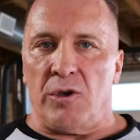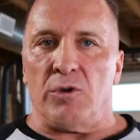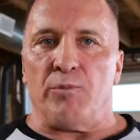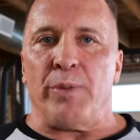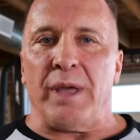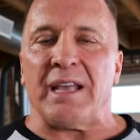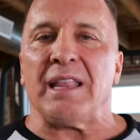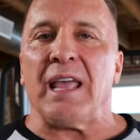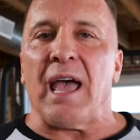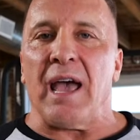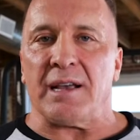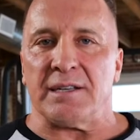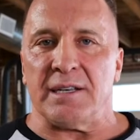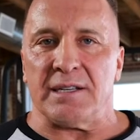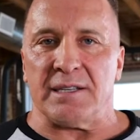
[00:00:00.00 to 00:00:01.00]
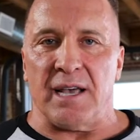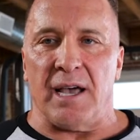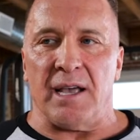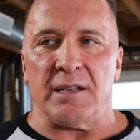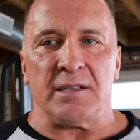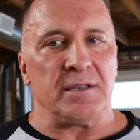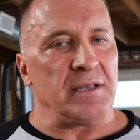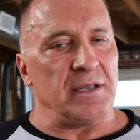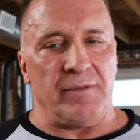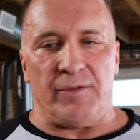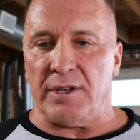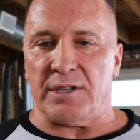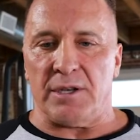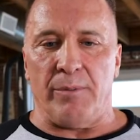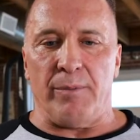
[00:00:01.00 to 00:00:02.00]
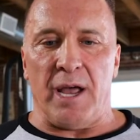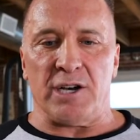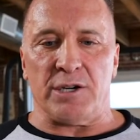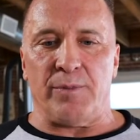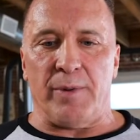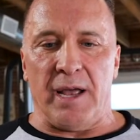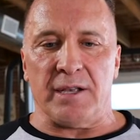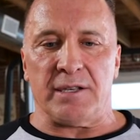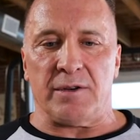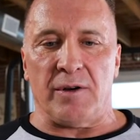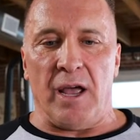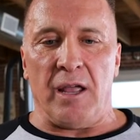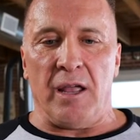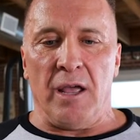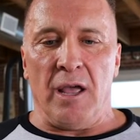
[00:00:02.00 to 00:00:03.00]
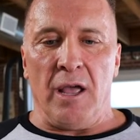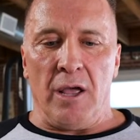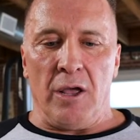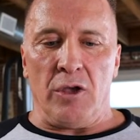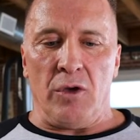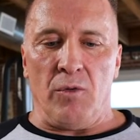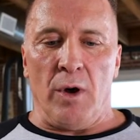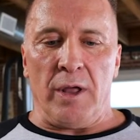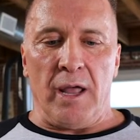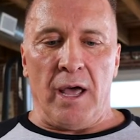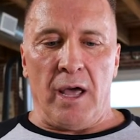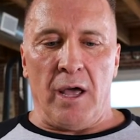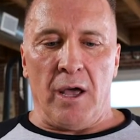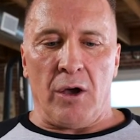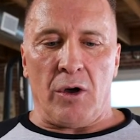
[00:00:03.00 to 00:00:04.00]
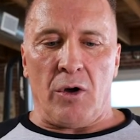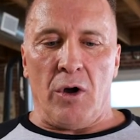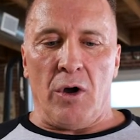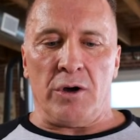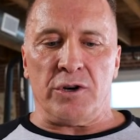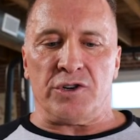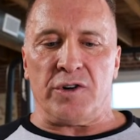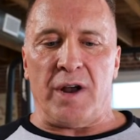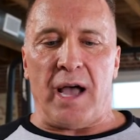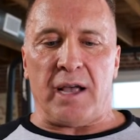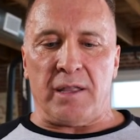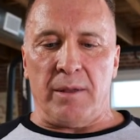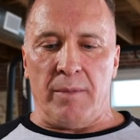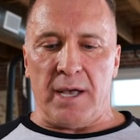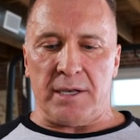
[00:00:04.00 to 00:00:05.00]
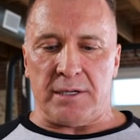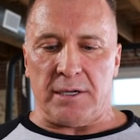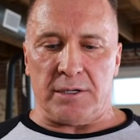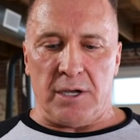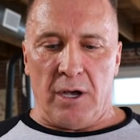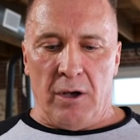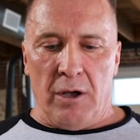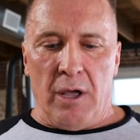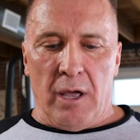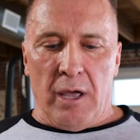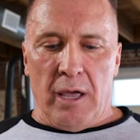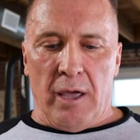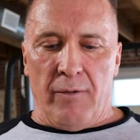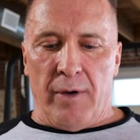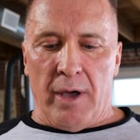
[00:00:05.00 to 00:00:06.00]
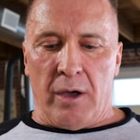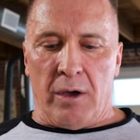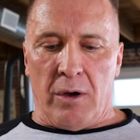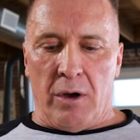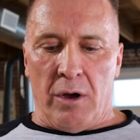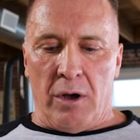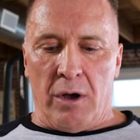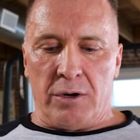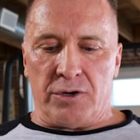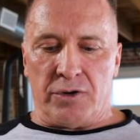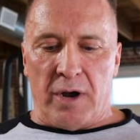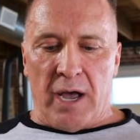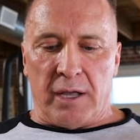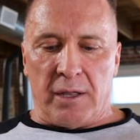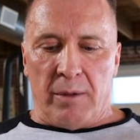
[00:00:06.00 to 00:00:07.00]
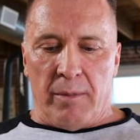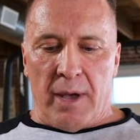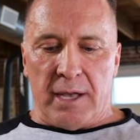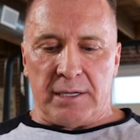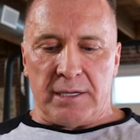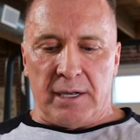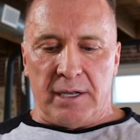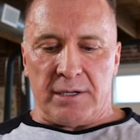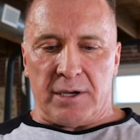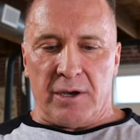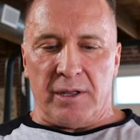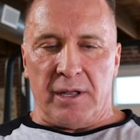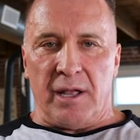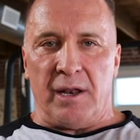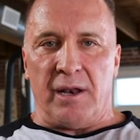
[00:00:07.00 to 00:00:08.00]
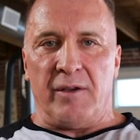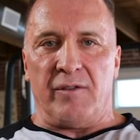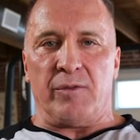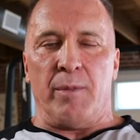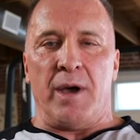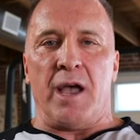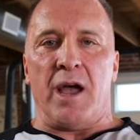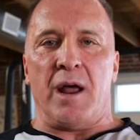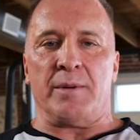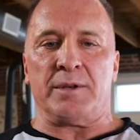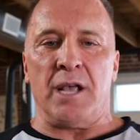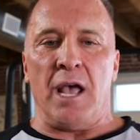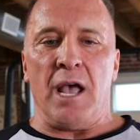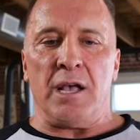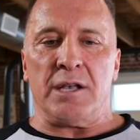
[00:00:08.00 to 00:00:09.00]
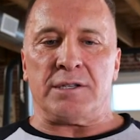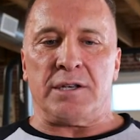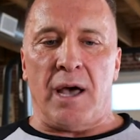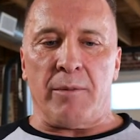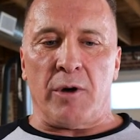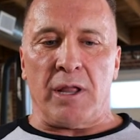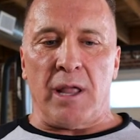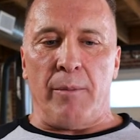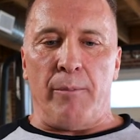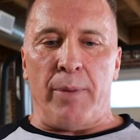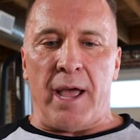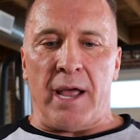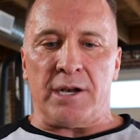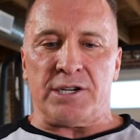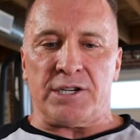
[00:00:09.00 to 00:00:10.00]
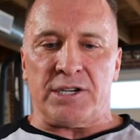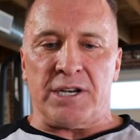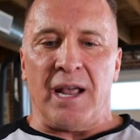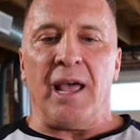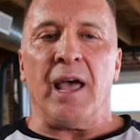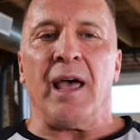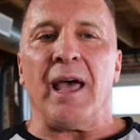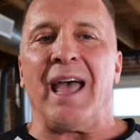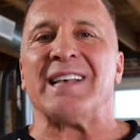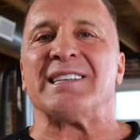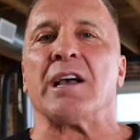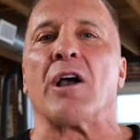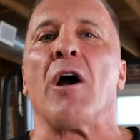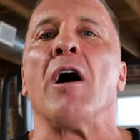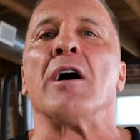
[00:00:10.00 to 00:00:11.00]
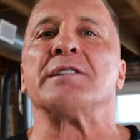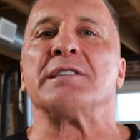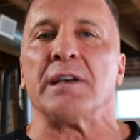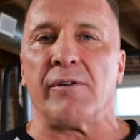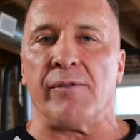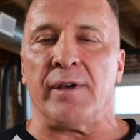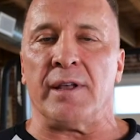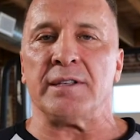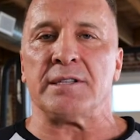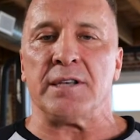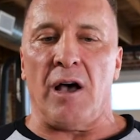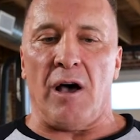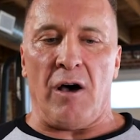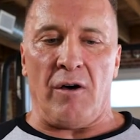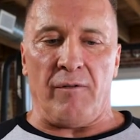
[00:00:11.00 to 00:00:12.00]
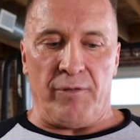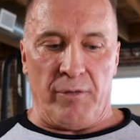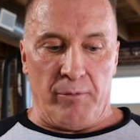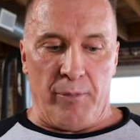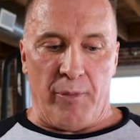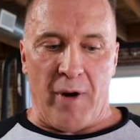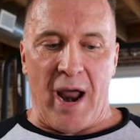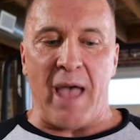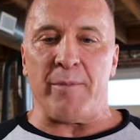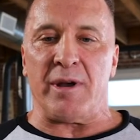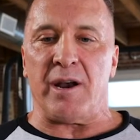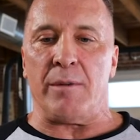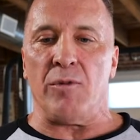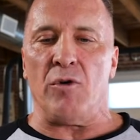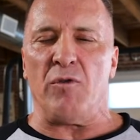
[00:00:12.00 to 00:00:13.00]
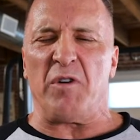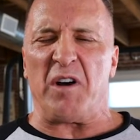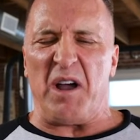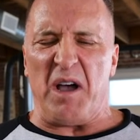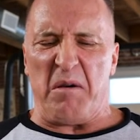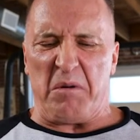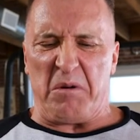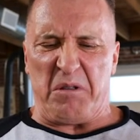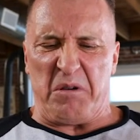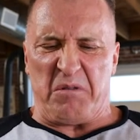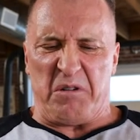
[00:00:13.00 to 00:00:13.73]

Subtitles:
you pick the exercise, if it's a bench press, right? You wanna contract the muscle. So if I contract the muscle, it's gonna lift my arms. So I'm gonna bench as a consequence of primary mover. I'm gonna